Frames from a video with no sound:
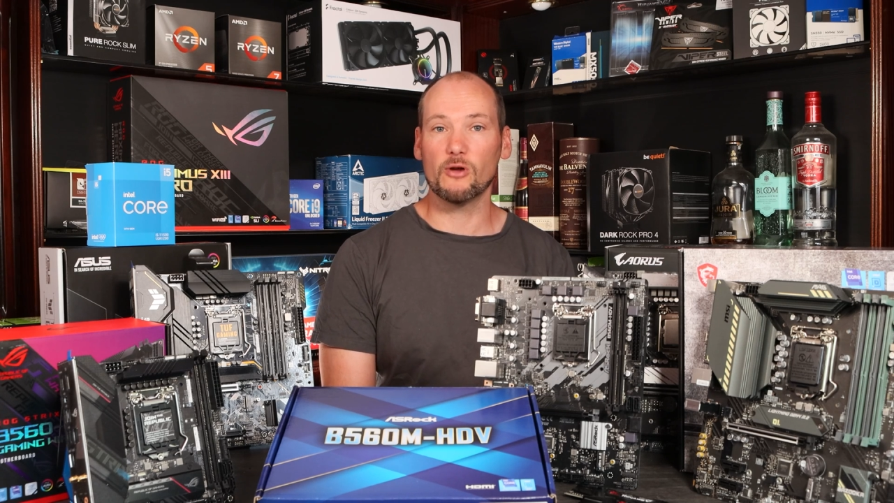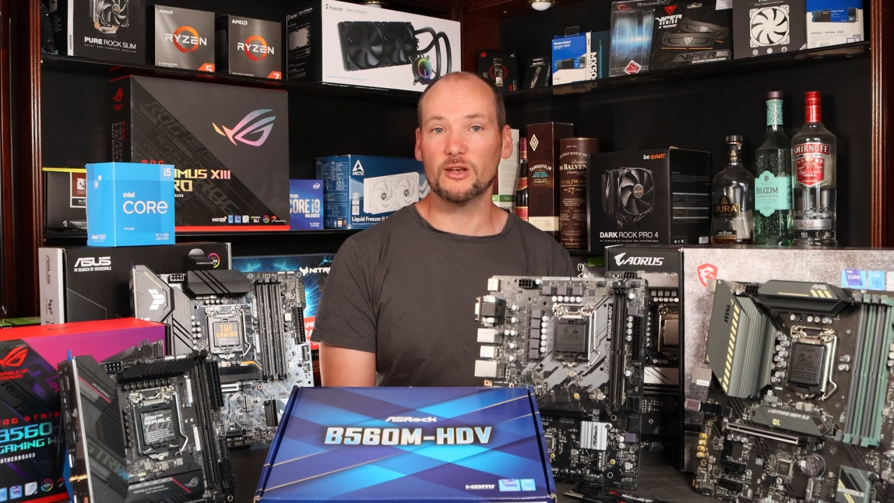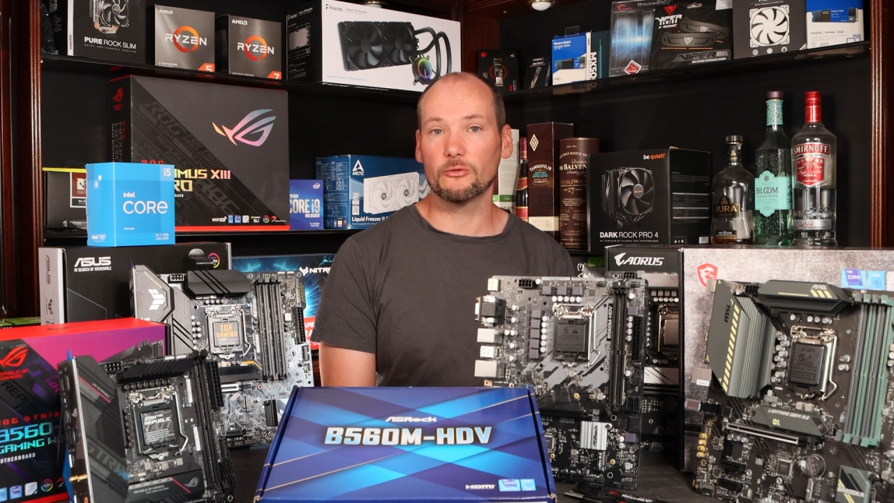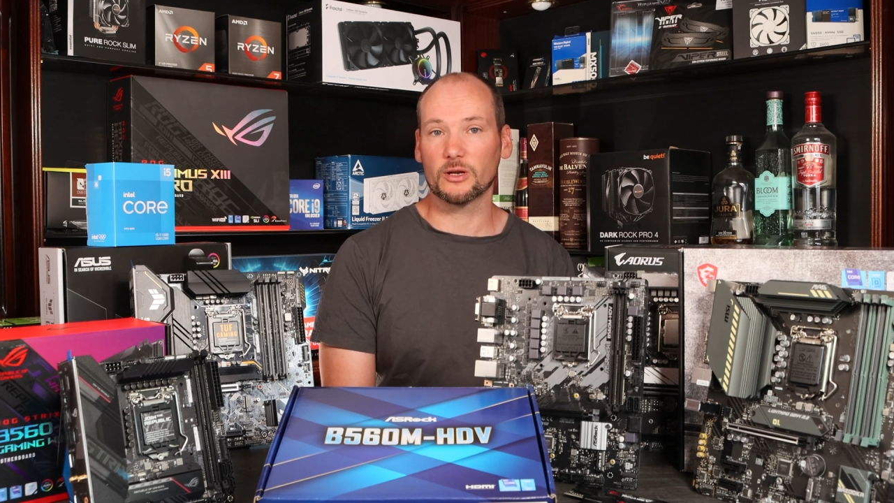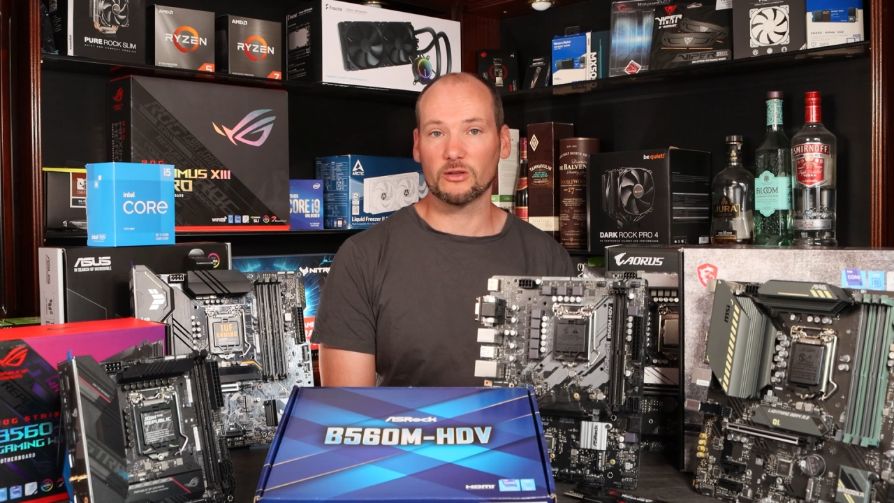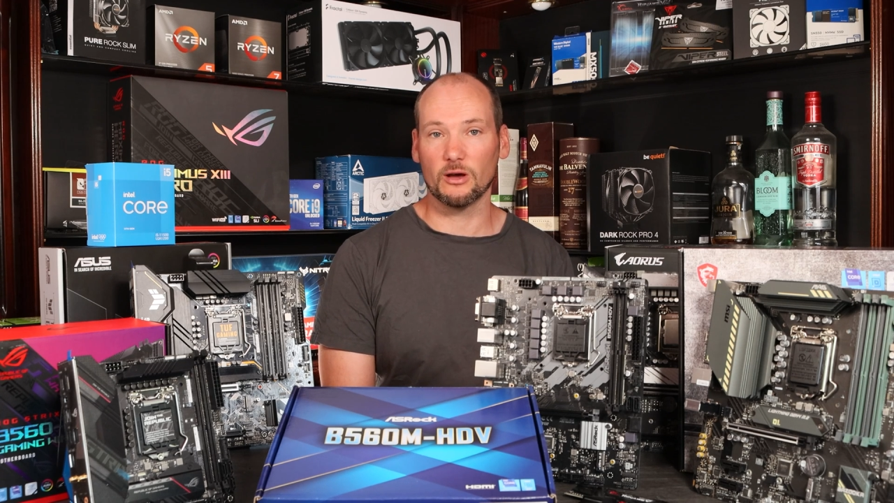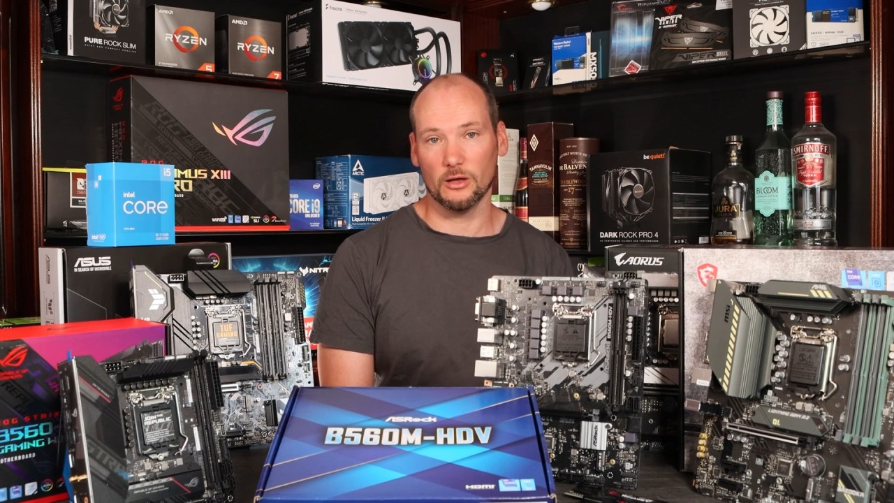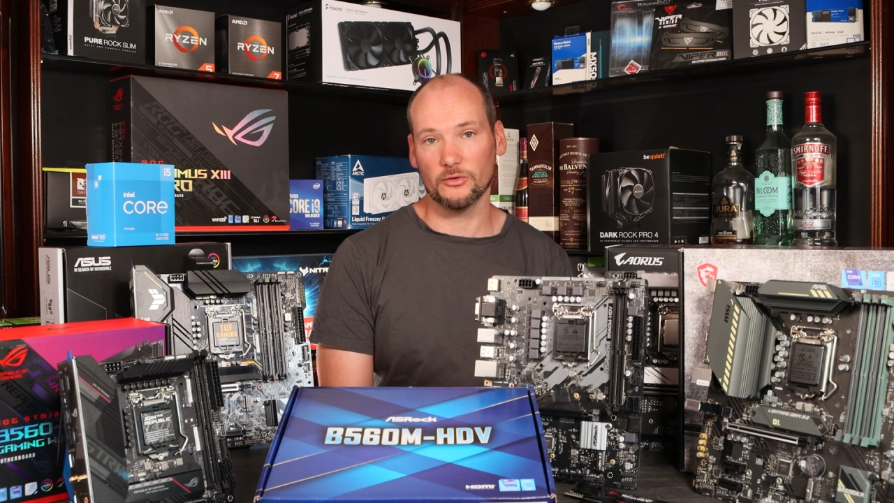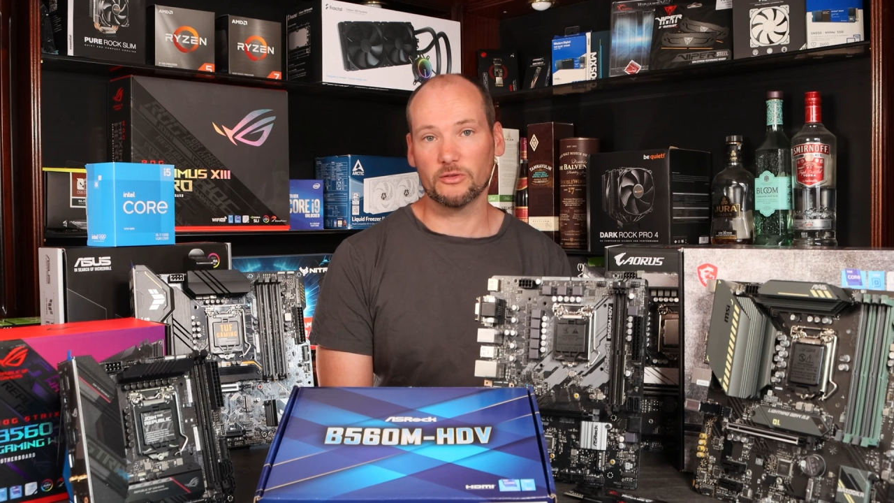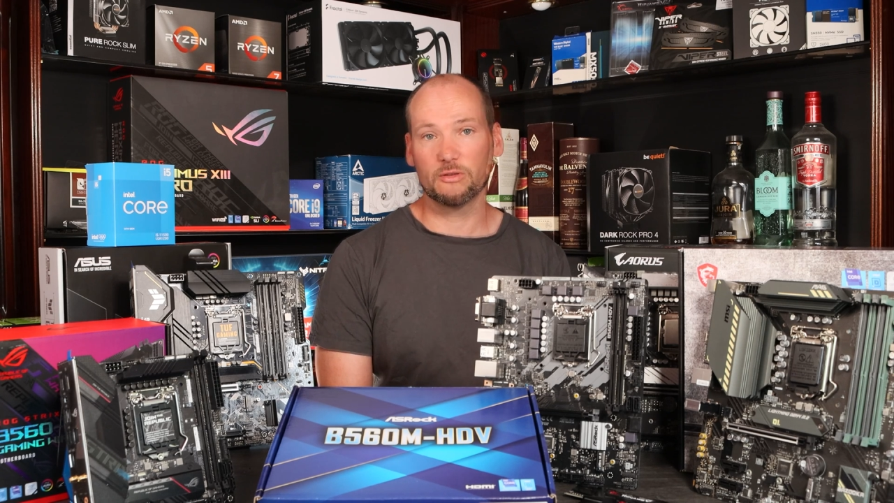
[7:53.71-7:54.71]
rendering
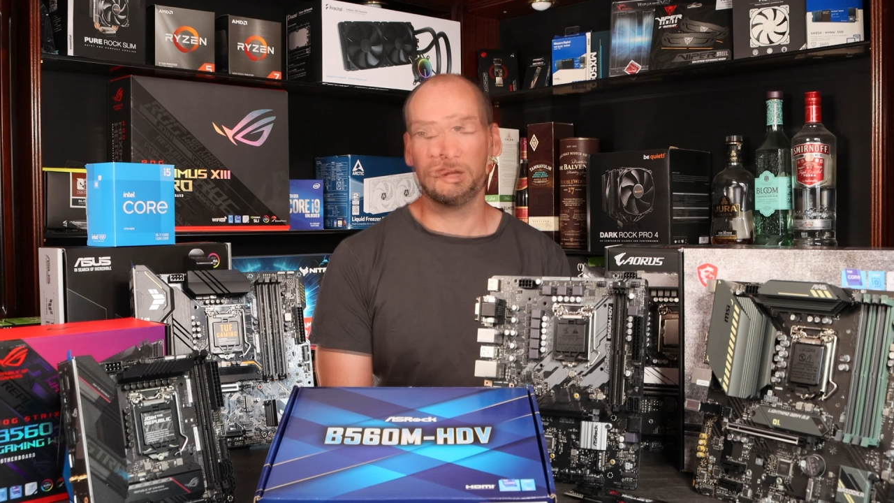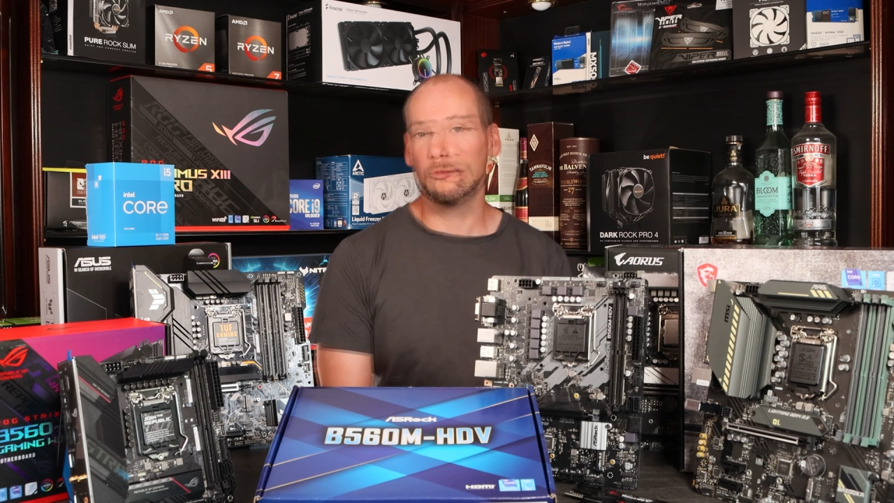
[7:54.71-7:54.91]
tasks.